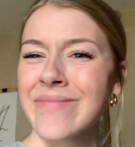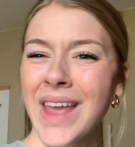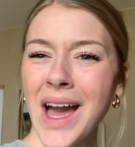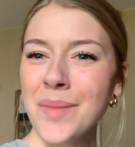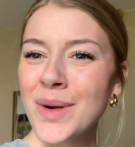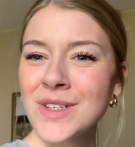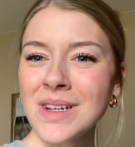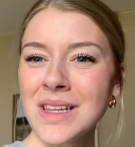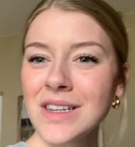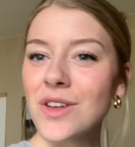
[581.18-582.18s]
I
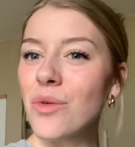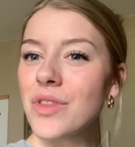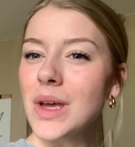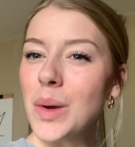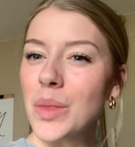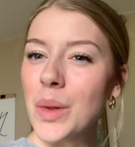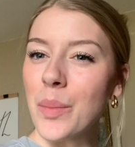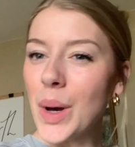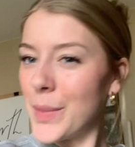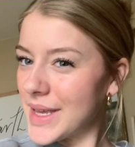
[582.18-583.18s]
personally don't think the
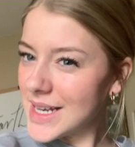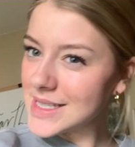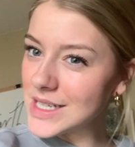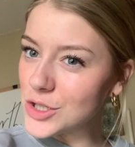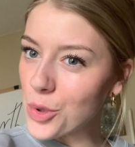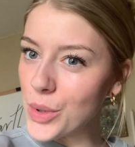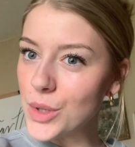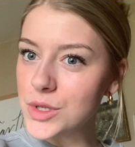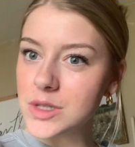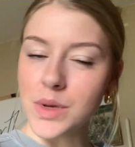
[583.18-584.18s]
pumpkin essential oil
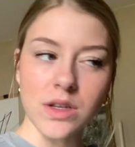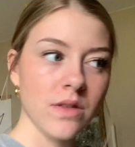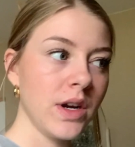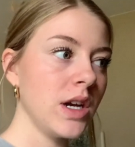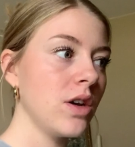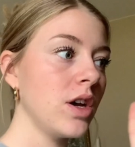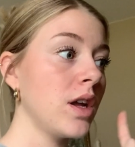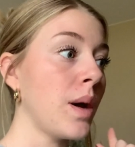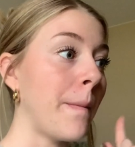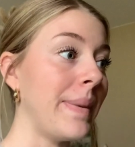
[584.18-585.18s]
smells very
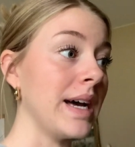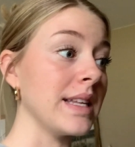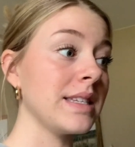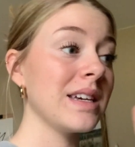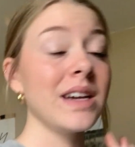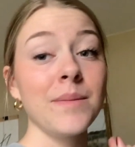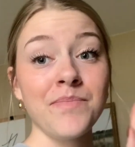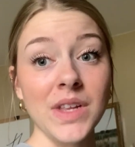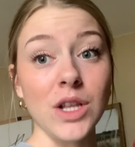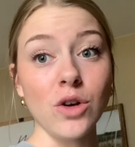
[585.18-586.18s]
good, but
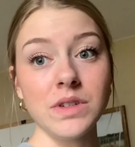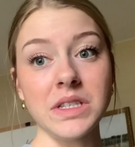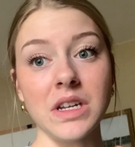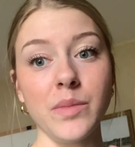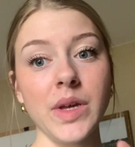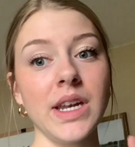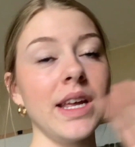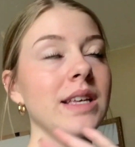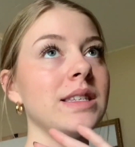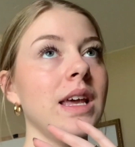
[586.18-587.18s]
clove and cinnamon
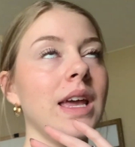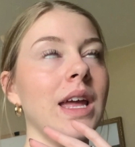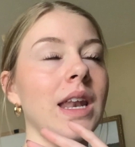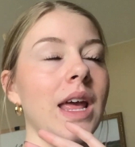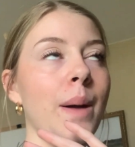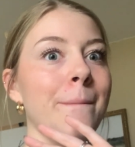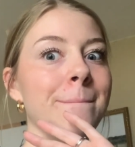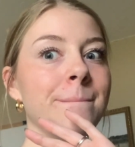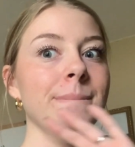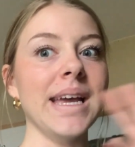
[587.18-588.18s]
is an
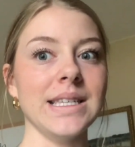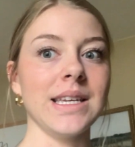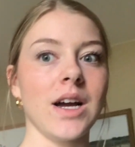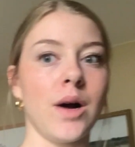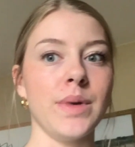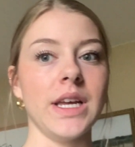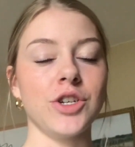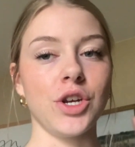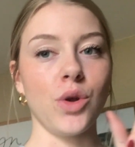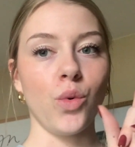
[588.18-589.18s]
amazing
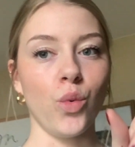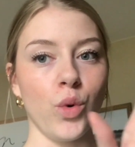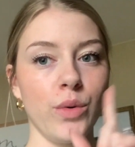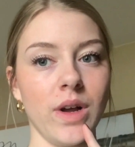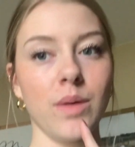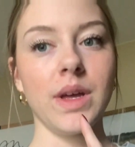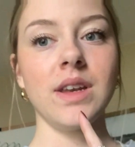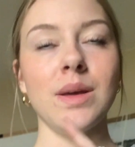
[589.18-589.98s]
combination. Would recommend.